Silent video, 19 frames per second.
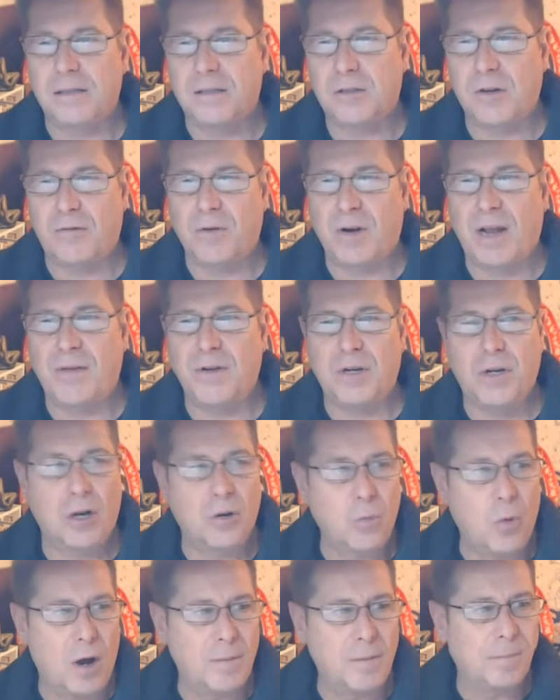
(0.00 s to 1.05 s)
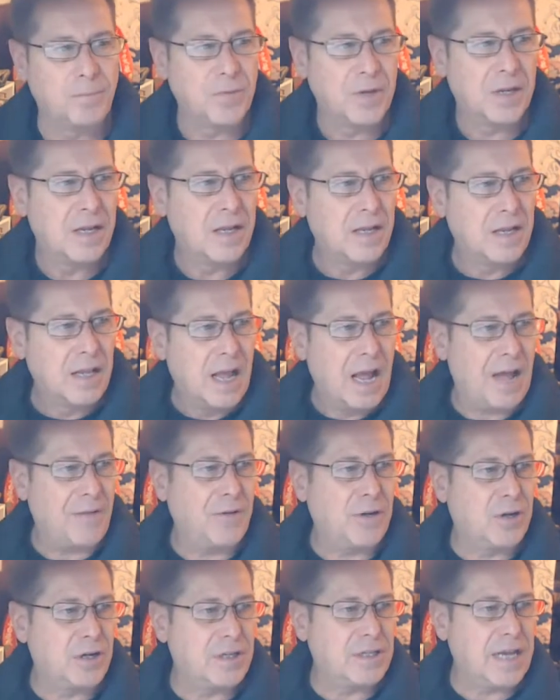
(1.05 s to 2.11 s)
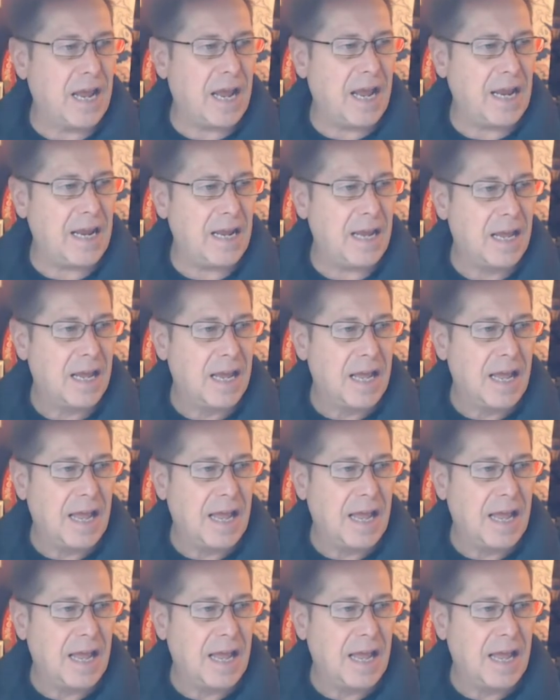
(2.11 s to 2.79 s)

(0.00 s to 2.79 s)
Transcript: So everyone have a good one. Have a good day.